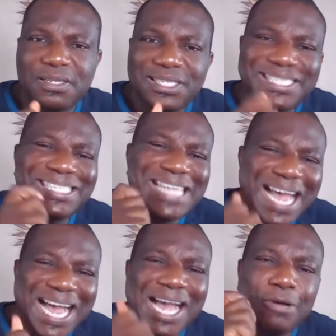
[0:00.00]

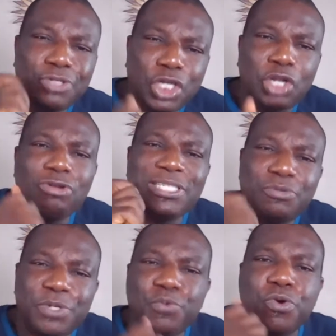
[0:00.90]
sound clothed
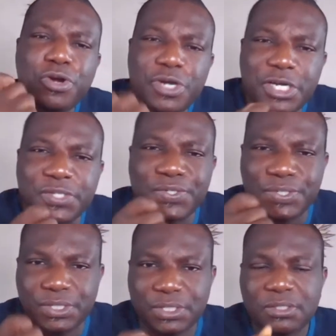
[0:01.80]
with
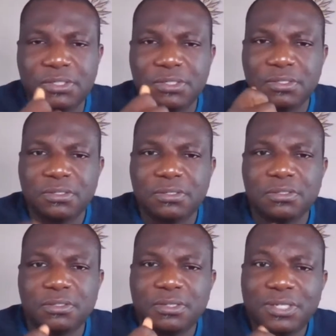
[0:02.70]
words.
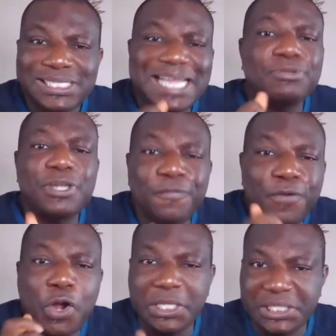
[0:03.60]
That's what the
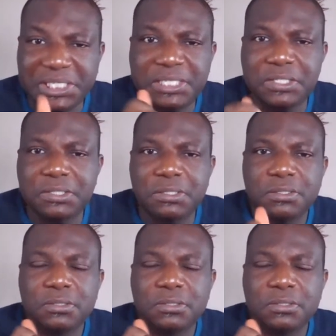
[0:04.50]
voice is.